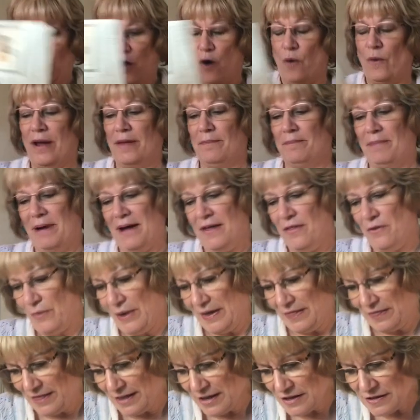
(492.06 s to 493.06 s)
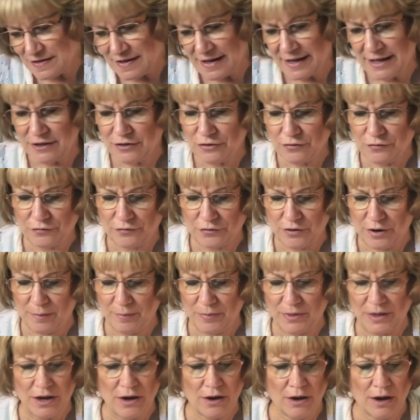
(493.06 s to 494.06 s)
Oh, and by the way, this is from
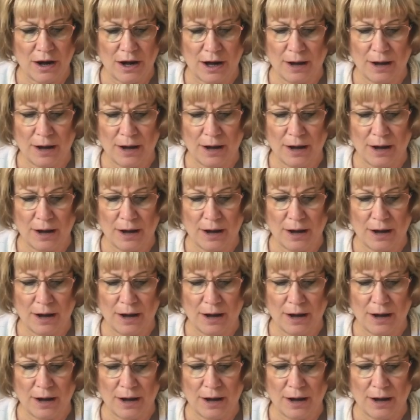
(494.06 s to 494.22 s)
the